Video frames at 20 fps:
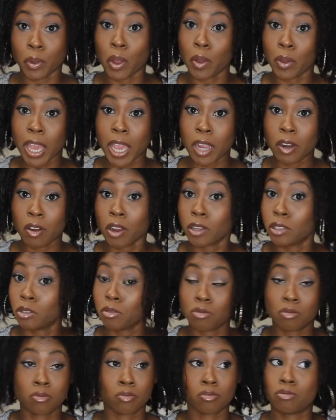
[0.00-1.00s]
Okay, girl,
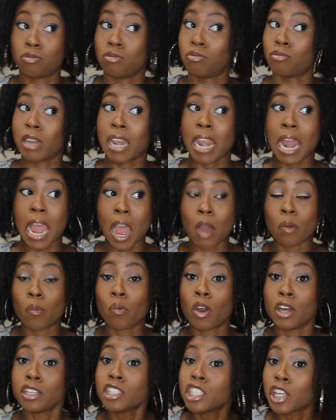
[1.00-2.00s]
you just do not
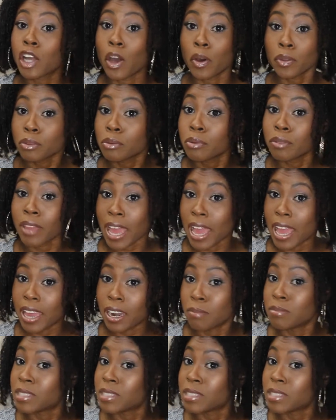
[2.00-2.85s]
want to go through that.